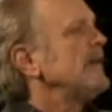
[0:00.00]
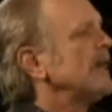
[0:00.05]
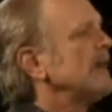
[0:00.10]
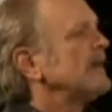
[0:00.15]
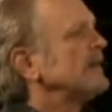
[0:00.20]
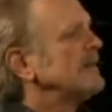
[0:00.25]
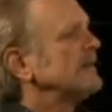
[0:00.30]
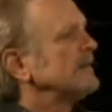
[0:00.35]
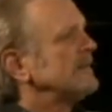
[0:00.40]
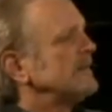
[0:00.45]

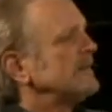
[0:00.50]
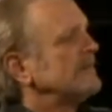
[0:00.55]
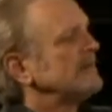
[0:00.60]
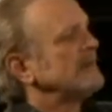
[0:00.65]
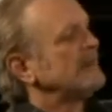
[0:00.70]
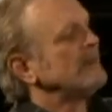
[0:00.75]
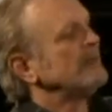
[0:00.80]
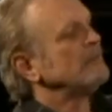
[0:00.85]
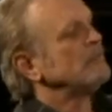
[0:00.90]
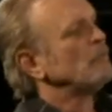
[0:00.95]
at
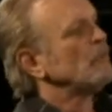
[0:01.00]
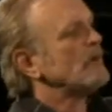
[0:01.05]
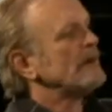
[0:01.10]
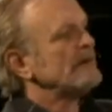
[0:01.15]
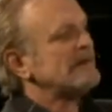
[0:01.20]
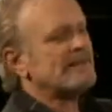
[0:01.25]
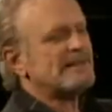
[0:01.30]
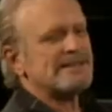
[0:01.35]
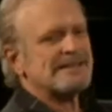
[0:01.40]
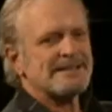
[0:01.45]
at
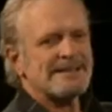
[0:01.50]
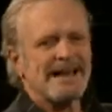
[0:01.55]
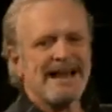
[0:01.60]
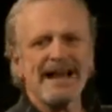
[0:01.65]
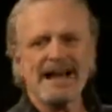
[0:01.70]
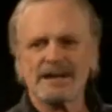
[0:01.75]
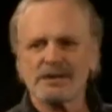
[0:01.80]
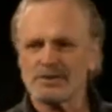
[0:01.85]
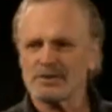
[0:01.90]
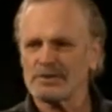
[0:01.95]
what is
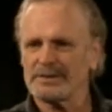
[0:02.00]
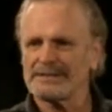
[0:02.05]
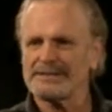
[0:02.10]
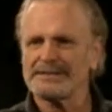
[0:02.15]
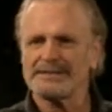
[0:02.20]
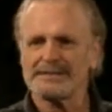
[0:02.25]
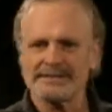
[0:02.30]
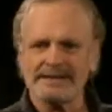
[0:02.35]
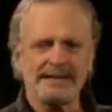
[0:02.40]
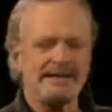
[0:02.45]

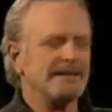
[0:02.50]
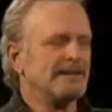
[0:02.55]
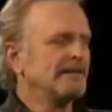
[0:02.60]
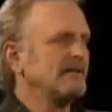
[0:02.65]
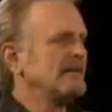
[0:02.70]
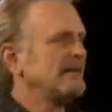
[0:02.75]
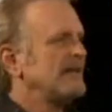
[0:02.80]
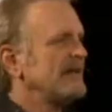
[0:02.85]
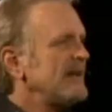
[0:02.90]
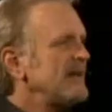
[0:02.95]
actually
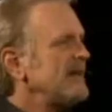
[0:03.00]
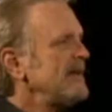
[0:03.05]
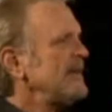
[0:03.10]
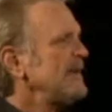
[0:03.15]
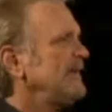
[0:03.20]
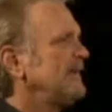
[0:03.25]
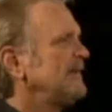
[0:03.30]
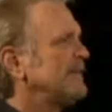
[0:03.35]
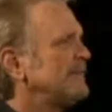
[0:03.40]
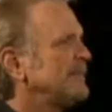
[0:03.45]
stated.
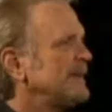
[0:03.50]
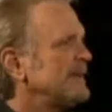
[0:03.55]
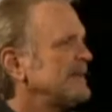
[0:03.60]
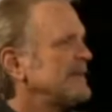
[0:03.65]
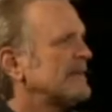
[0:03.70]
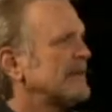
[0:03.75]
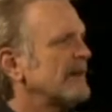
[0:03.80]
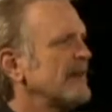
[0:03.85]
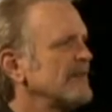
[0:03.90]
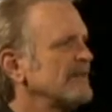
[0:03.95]
They, the
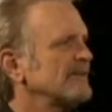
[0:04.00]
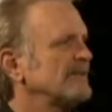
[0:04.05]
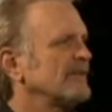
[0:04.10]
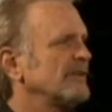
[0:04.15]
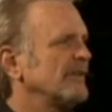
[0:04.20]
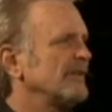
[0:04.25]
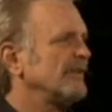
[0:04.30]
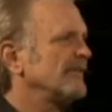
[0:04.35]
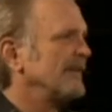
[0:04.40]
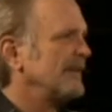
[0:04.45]

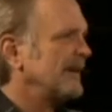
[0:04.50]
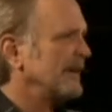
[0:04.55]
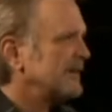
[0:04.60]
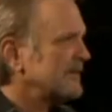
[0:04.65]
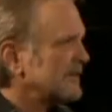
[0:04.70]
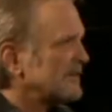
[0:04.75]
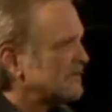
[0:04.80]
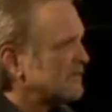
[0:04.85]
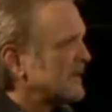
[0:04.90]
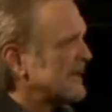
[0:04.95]
Pentecostals, say
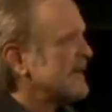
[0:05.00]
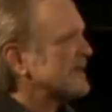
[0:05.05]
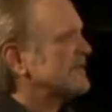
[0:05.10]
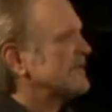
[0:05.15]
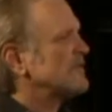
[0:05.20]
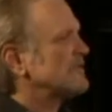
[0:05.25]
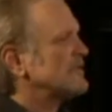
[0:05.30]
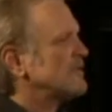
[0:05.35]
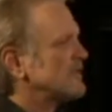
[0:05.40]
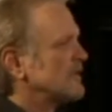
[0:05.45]
this
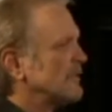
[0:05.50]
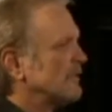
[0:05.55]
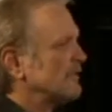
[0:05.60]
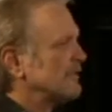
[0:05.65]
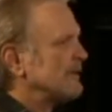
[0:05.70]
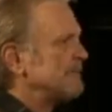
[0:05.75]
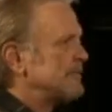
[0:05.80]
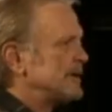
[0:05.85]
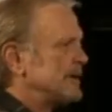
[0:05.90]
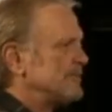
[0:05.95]
passage
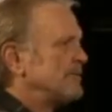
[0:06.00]
shows that